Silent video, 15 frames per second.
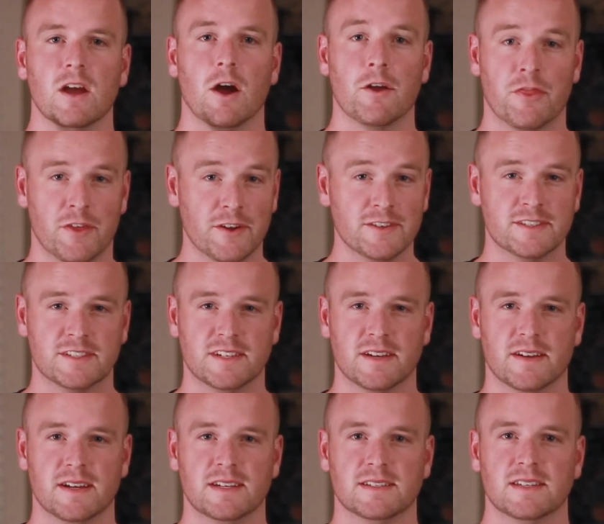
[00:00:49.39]
Our third
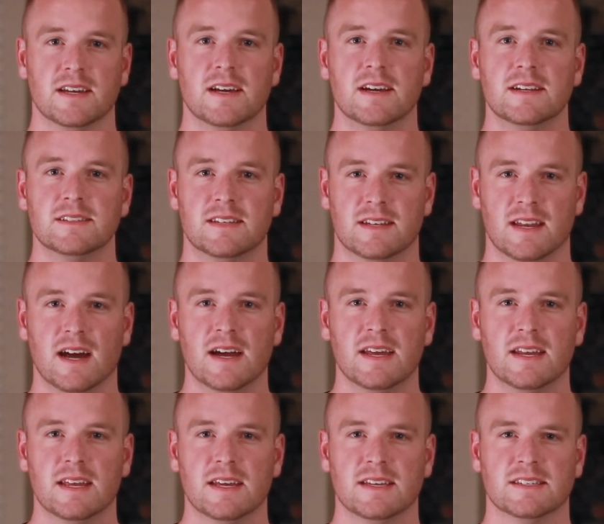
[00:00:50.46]
series
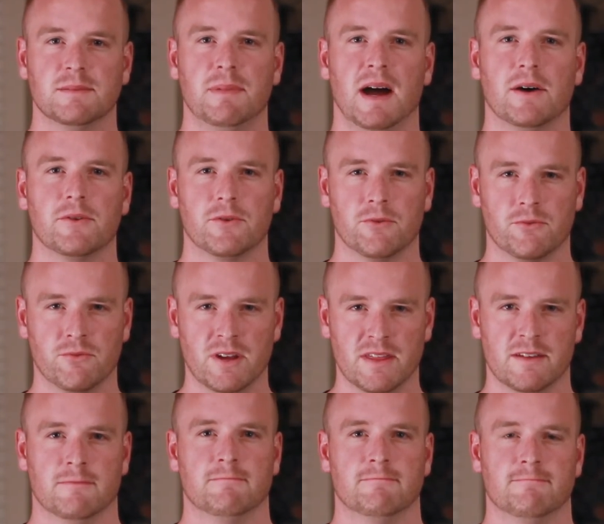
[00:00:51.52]
tonight is about
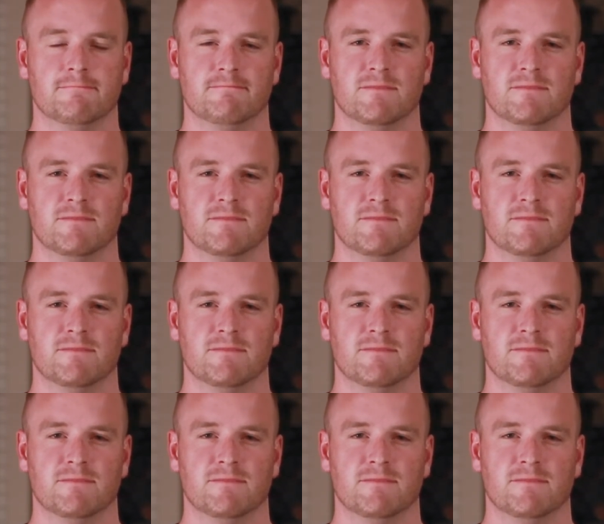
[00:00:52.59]
rhythm.